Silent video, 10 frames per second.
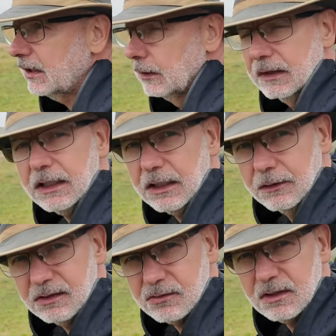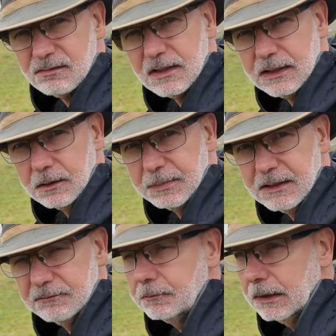anyway, there you go, that's just a little bit
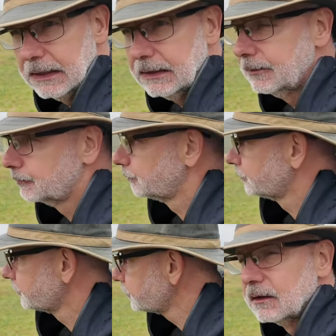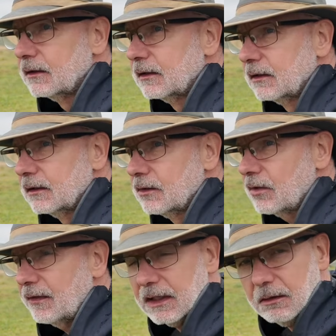of me. So
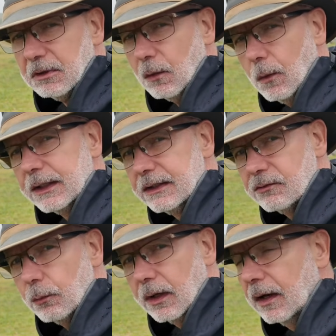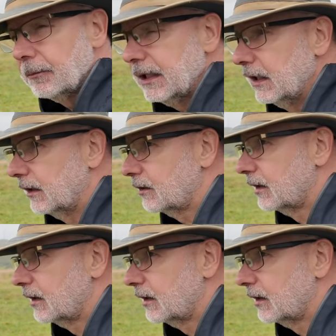I think I'm going to wind this one up here.